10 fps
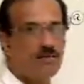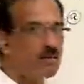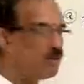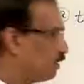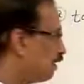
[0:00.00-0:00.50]

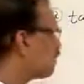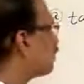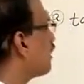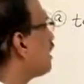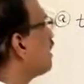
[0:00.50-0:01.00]
So the
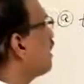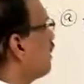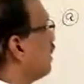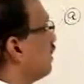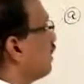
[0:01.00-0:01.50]

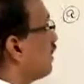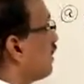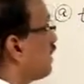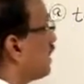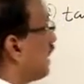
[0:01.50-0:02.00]

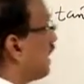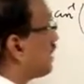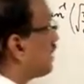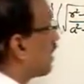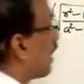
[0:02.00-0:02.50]
tangent
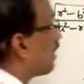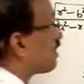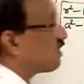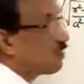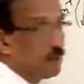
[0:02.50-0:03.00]
line is this
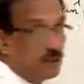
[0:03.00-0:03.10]
one.